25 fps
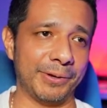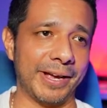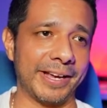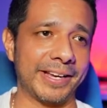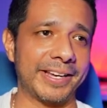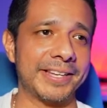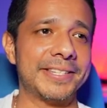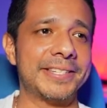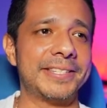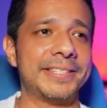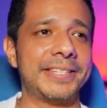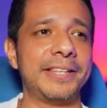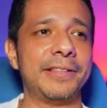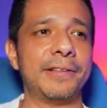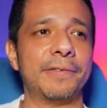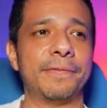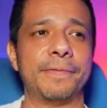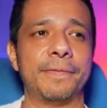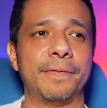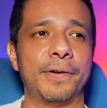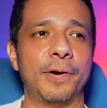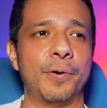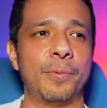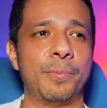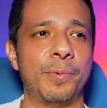I could see the
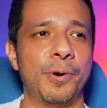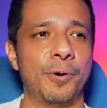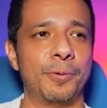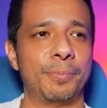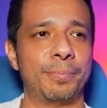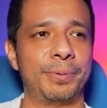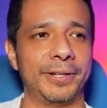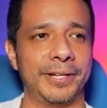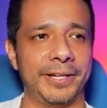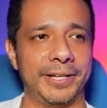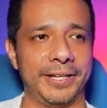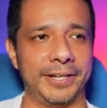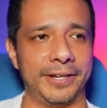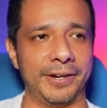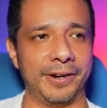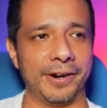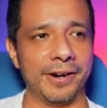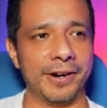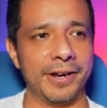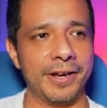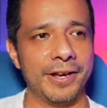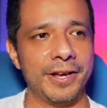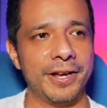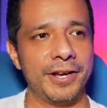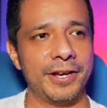FOMO play here.
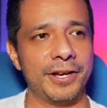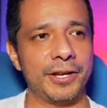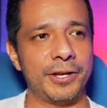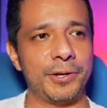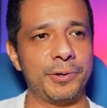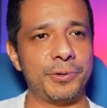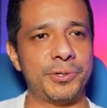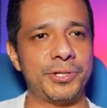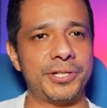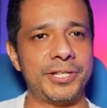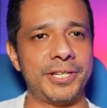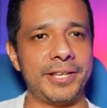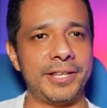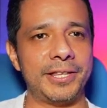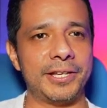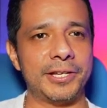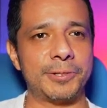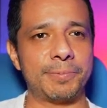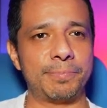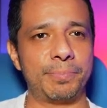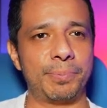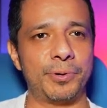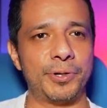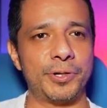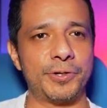You see this
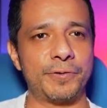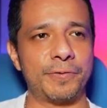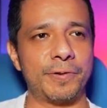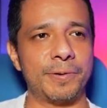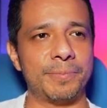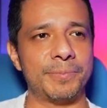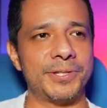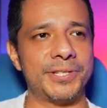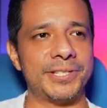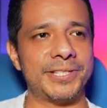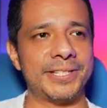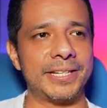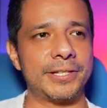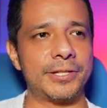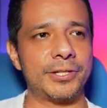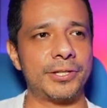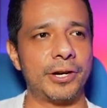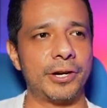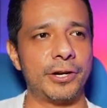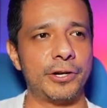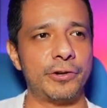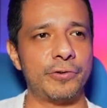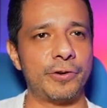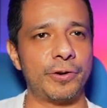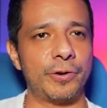push from
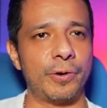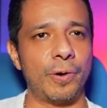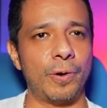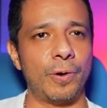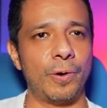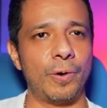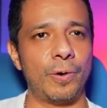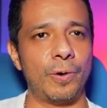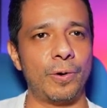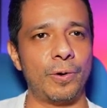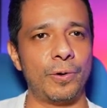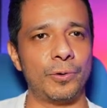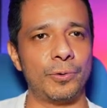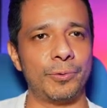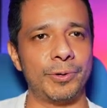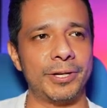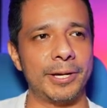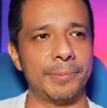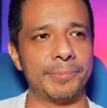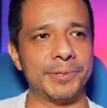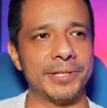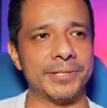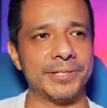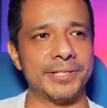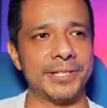600 all the way
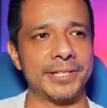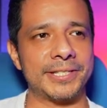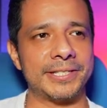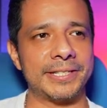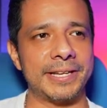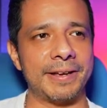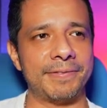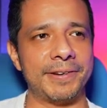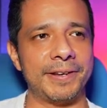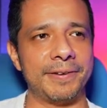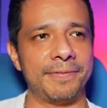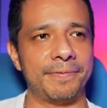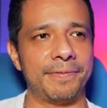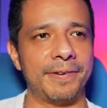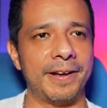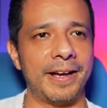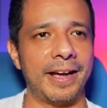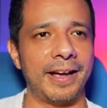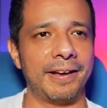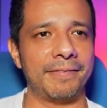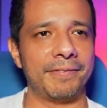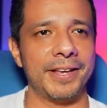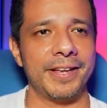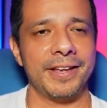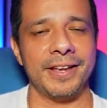up to
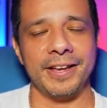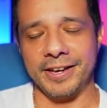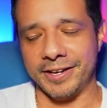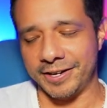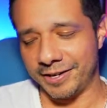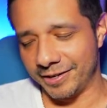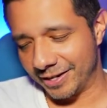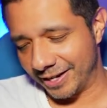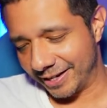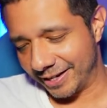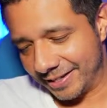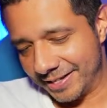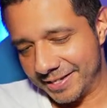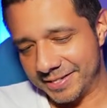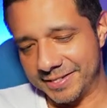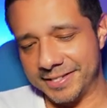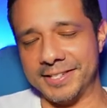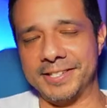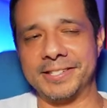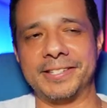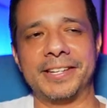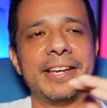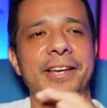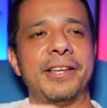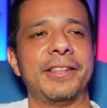675. You're like,
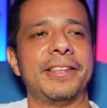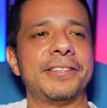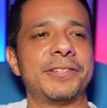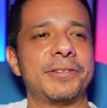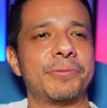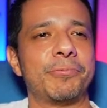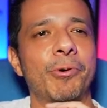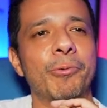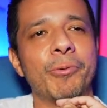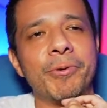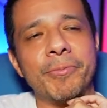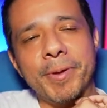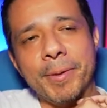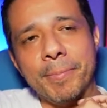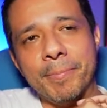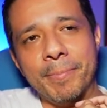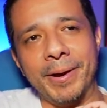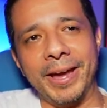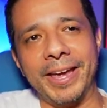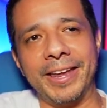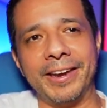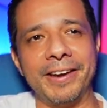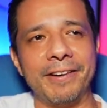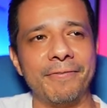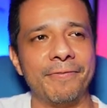is it. This is what we've been
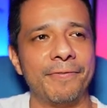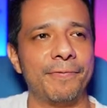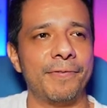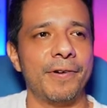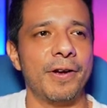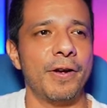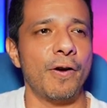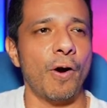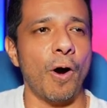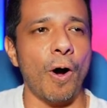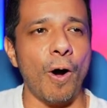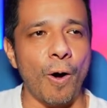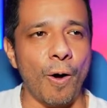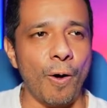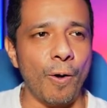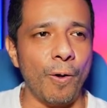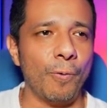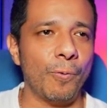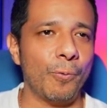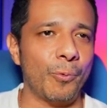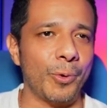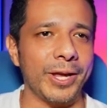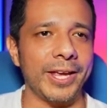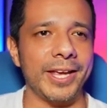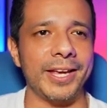waiting all
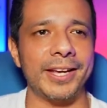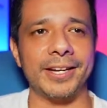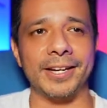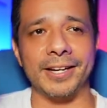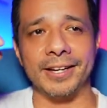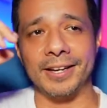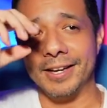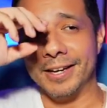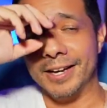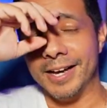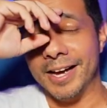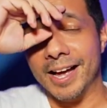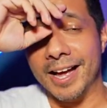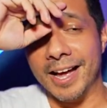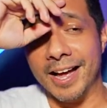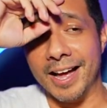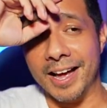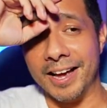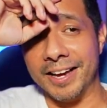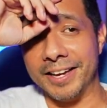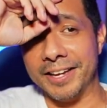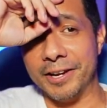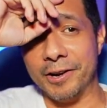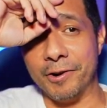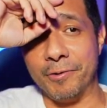week.
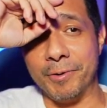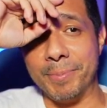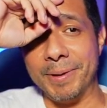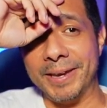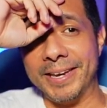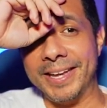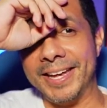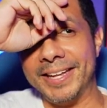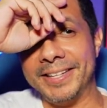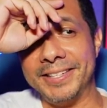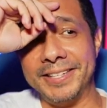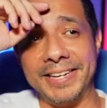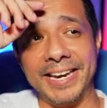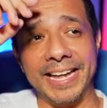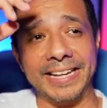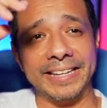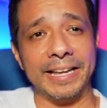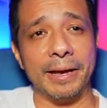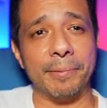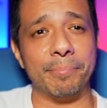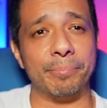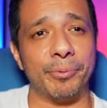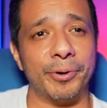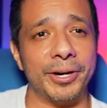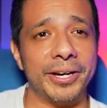We've been hinting at
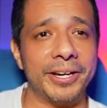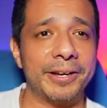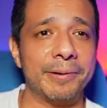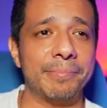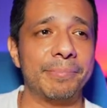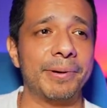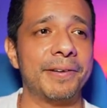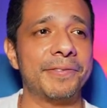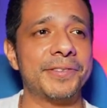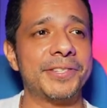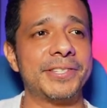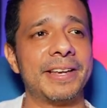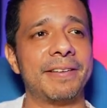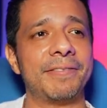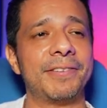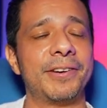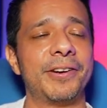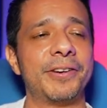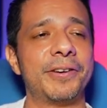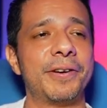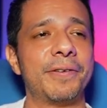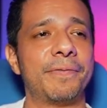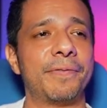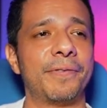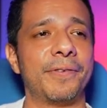that break above
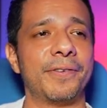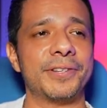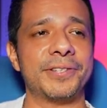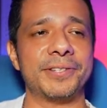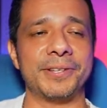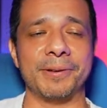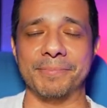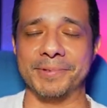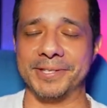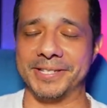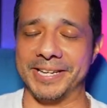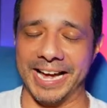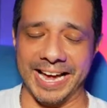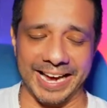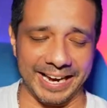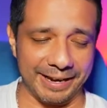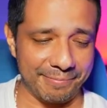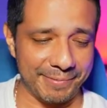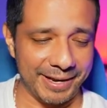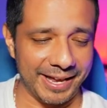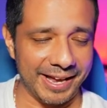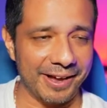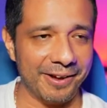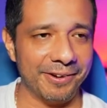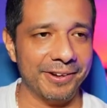700 for some time
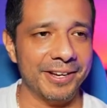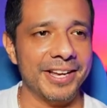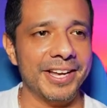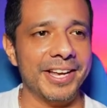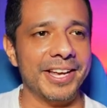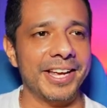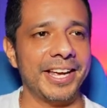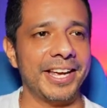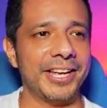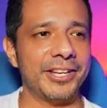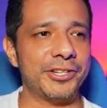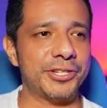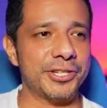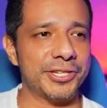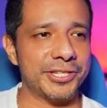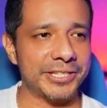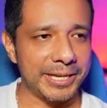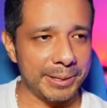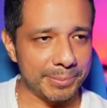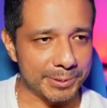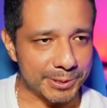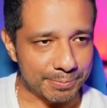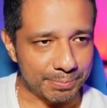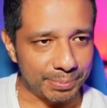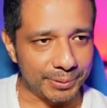now. It just
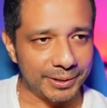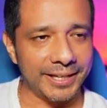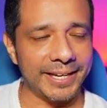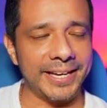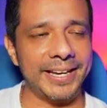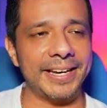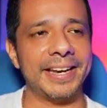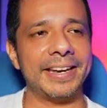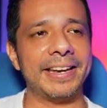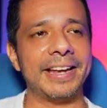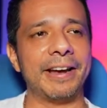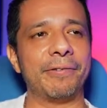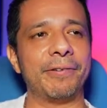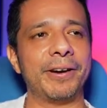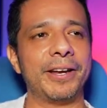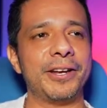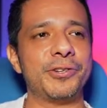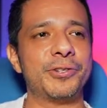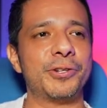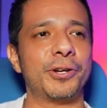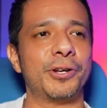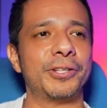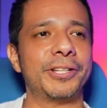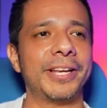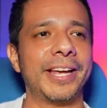keeps playing in that
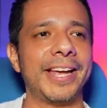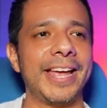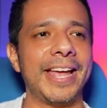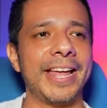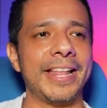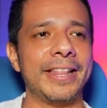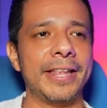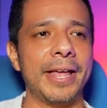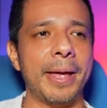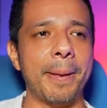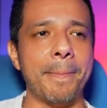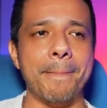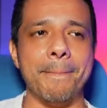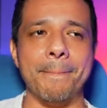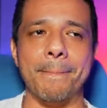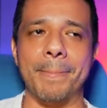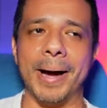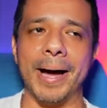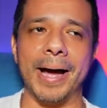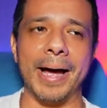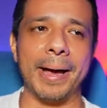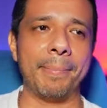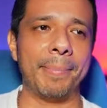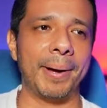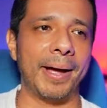range all day, and then
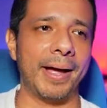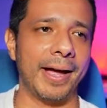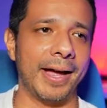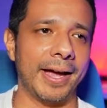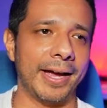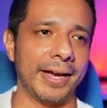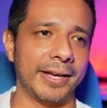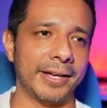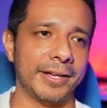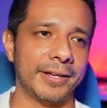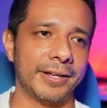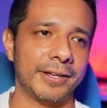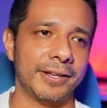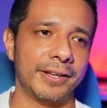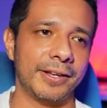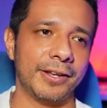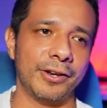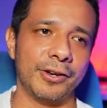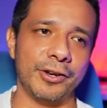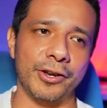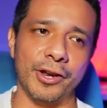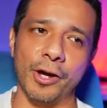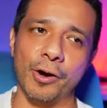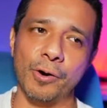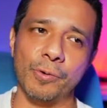bye bye.
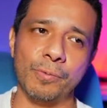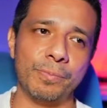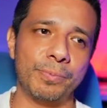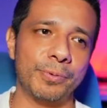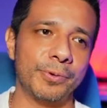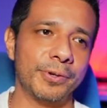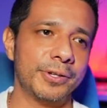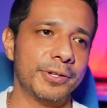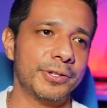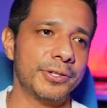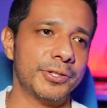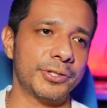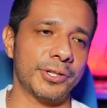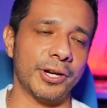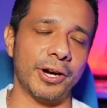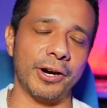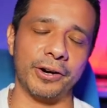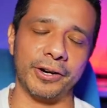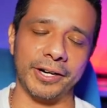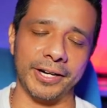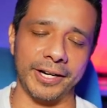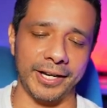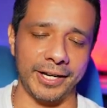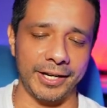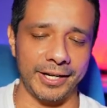Nope.
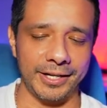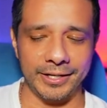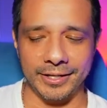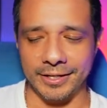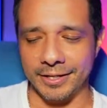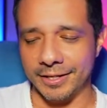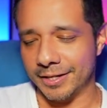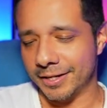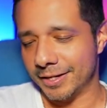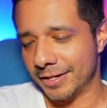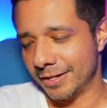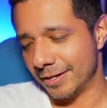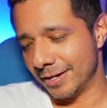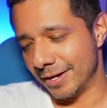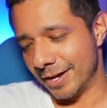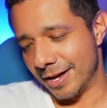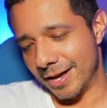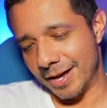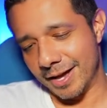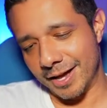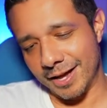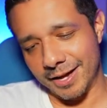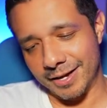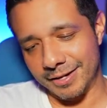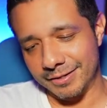Sorry.
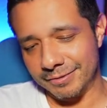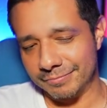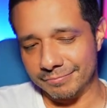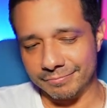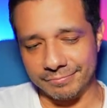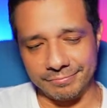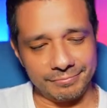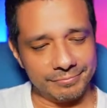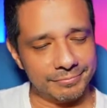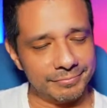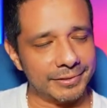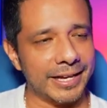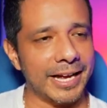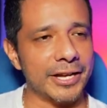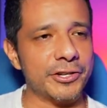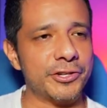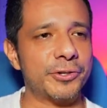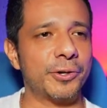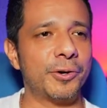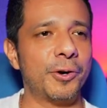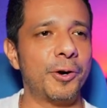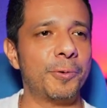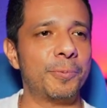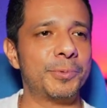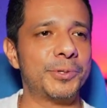Uh, got your
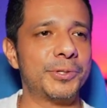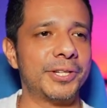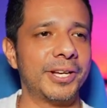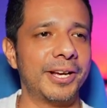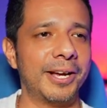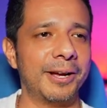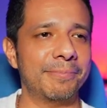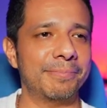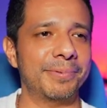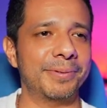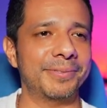hopes up.